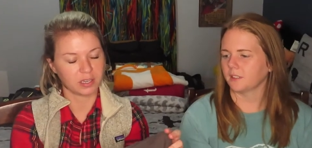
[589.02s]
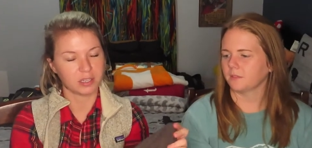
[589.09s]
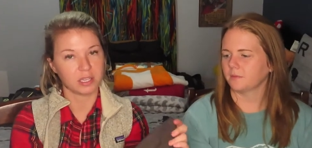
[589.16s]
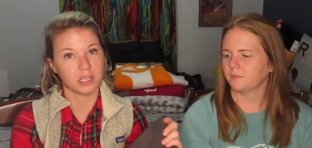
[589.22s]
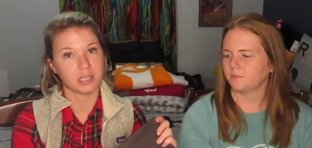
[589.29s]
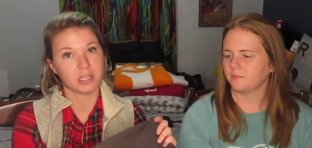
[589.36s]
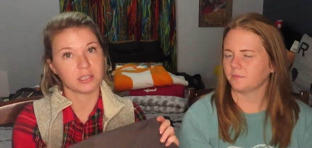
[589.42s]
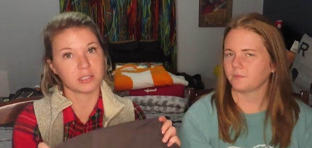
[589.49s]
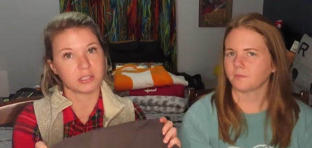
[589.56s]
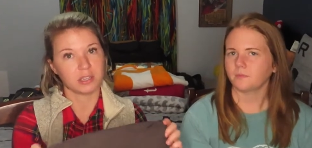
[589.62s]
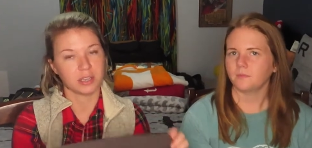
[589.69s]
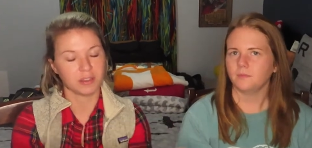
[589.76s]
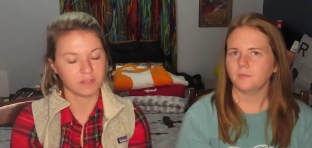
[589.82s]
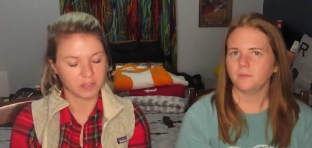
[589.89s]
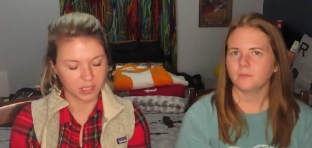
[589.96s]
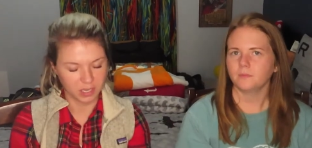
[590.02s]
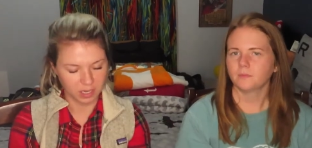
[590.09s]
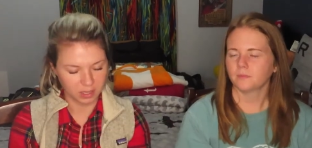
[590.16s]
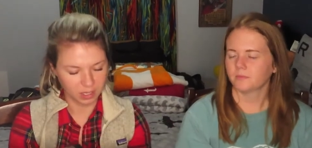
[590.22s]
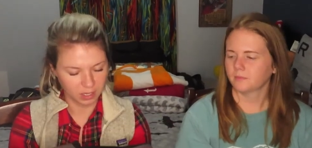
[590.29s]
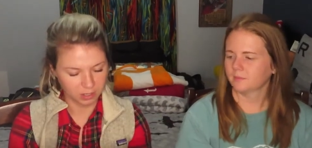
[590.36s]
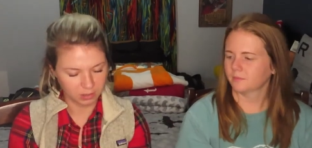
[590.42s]
Speaker 1: and that. the sleeves, and
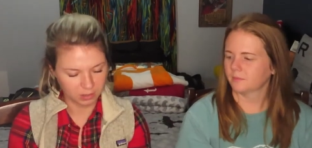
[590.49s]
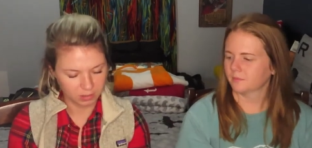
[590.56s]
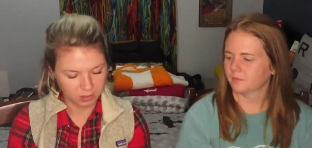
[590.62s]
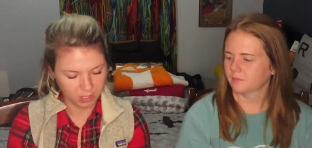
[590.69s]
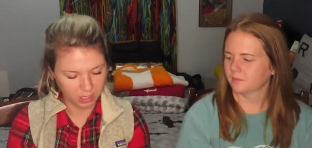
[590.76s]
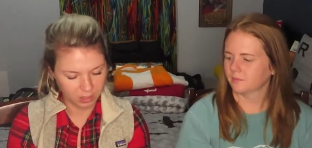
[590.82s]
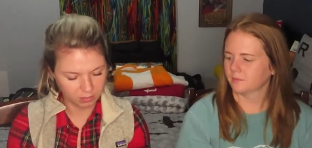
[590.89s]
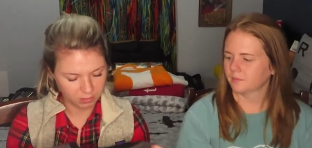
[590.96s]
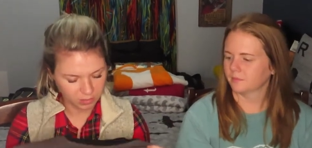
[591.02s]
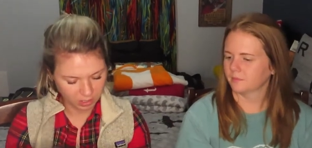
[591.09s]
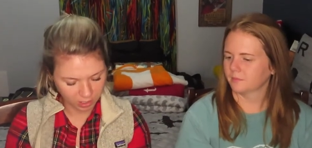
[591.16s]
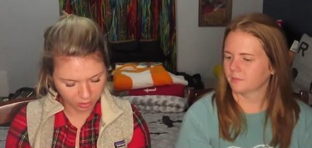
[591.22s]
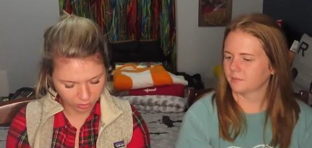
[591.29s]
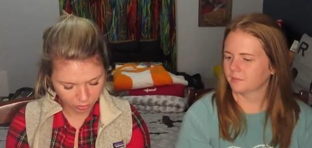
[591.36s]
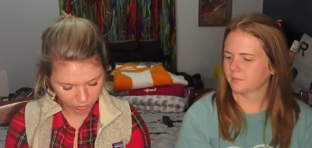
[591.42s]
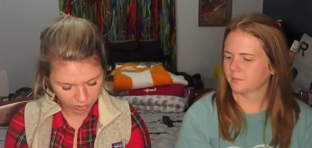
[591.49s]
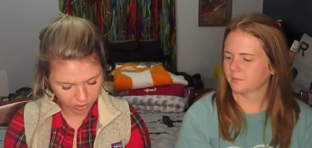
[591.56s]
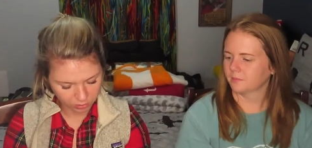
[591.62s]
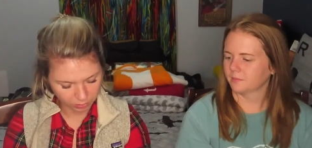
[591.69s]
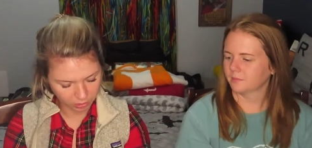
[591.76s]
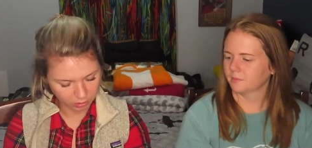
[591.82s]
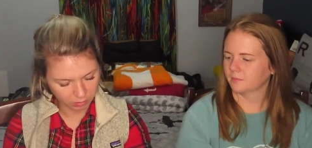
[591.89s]
I think that style
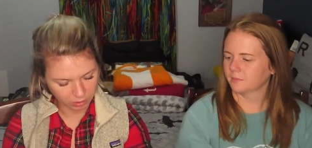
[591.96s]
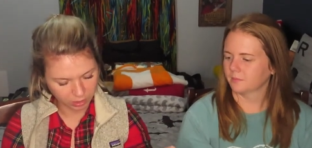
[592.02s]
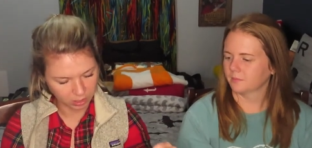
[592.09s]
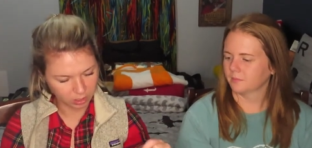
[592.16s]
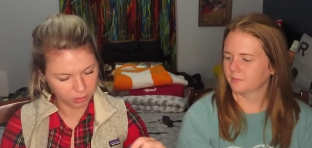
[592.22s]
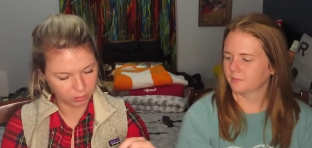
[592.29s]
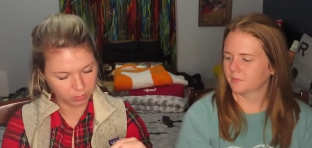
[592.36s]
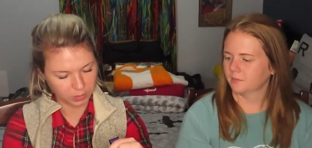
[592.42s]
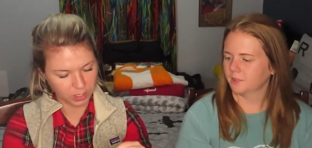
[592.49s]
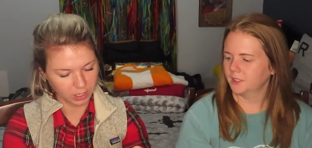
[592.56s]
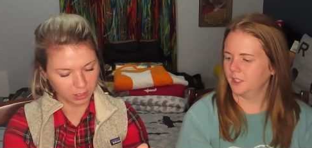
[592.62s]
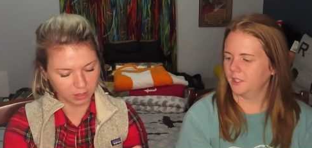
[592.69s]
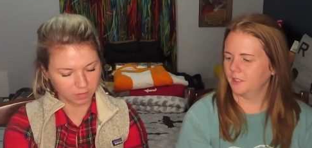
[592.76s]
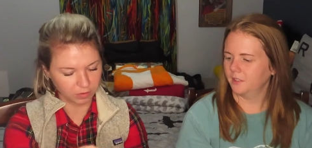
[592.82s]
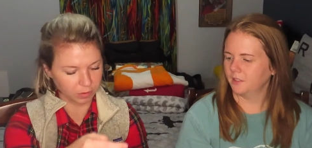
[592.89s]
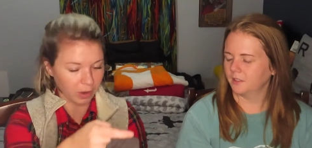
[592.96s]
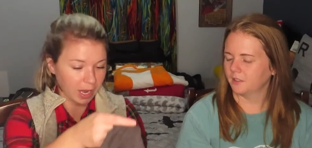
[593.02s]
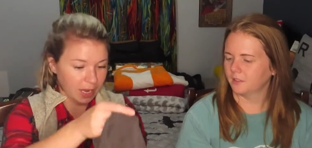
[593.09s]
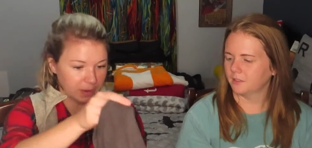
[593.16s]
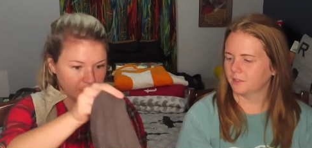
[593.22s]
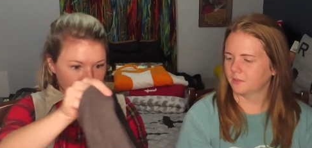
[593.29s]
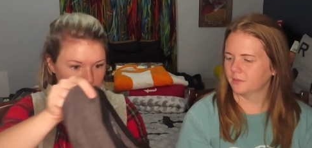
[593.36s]
choice is really, really cute. And I yeah. love
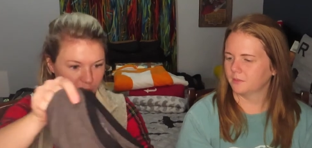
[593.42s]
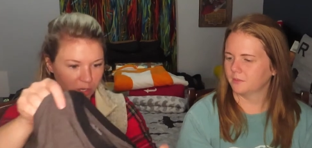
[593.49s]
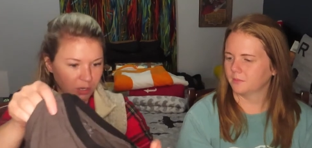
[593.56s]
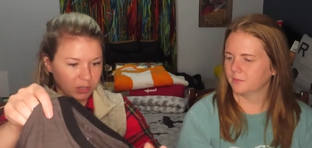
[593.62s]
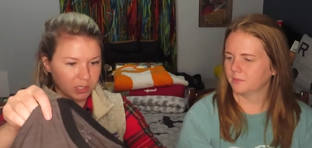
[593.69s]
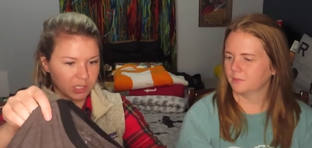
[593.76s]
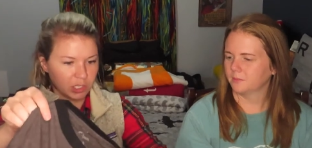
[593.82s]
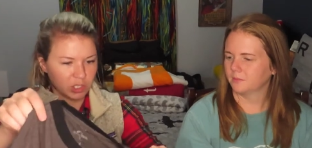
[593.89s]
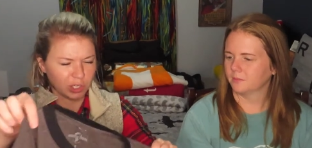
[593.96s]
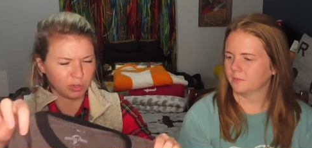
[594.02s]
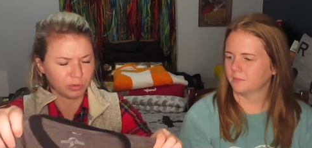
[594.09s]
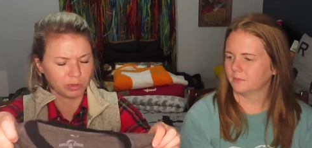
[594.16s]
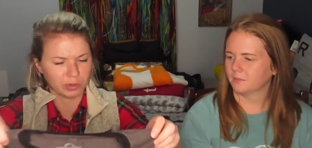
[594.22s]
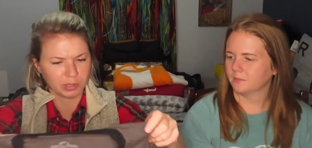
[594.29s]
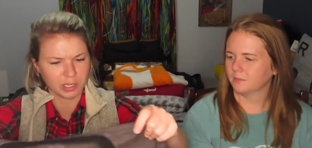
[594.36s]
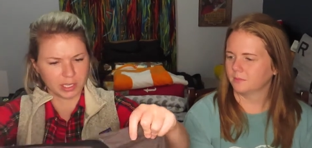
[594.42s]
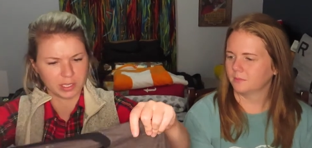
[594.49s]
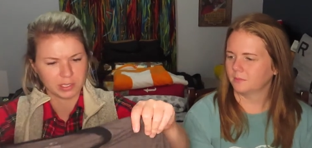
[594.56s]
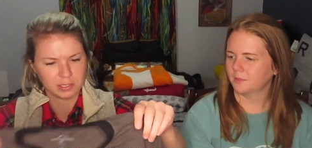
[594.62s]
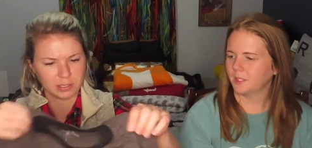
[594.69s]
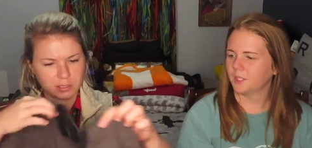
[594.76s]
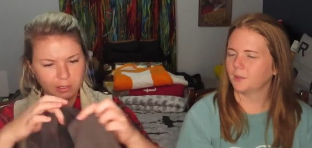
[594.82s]
gray shirts in general
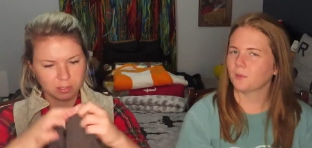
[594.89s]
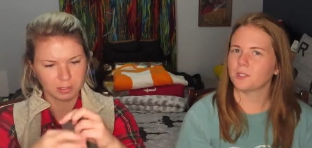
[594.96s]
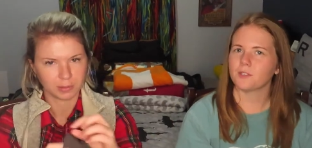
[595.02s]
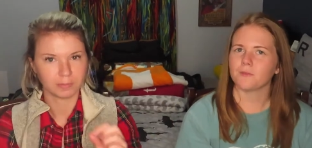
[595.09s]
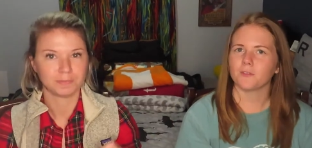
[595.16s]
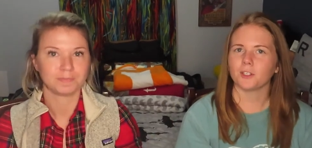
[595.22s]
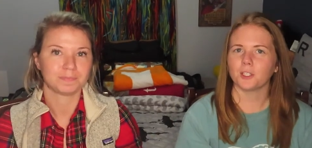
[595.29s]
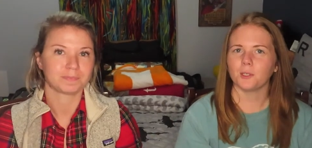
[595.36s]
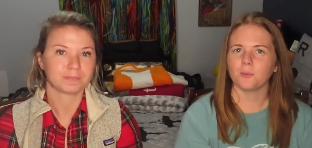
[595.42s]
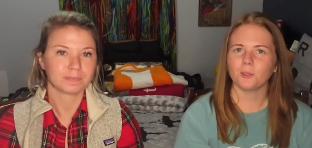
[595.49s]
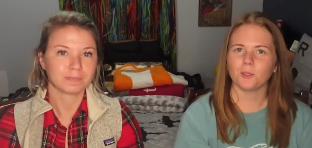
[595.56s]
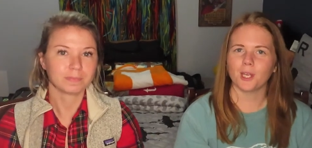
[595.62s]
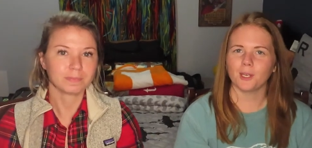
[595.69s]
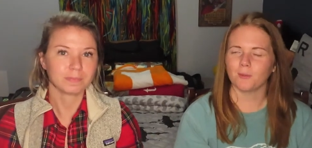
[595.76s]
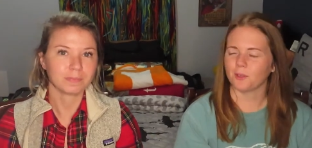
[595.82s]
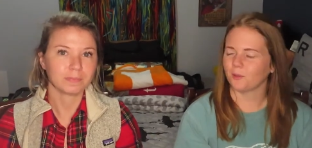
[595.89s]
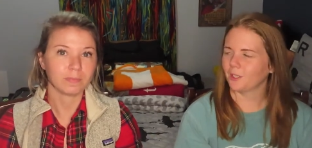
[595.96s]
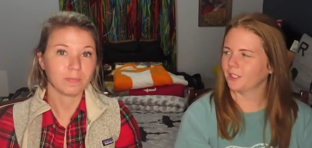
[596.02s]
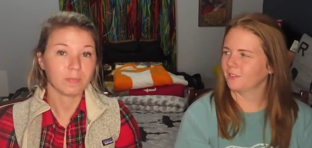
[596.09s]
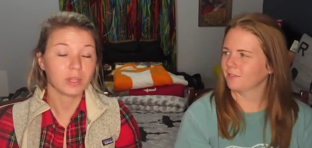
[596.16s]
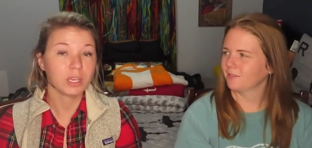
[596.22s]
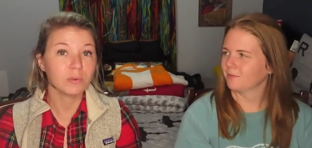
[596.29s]
because. And
Speaker 2: it wasn't funky blue camo,
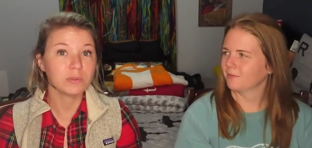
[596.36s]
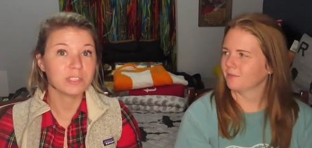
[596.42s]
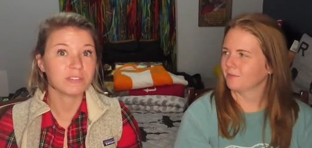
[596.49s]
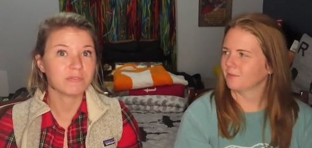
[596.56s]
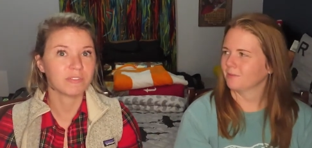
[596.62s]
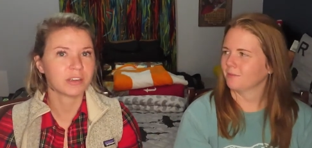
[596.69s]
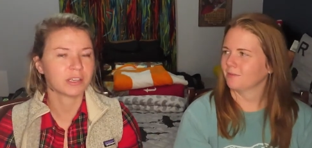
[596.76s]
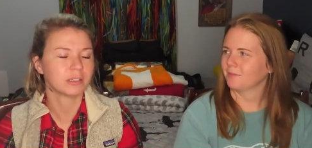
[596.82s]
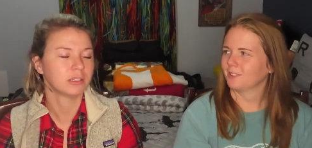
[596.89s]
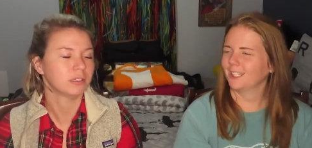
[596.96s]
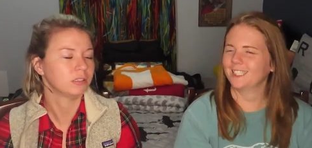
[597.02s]
right? It wasn't funky.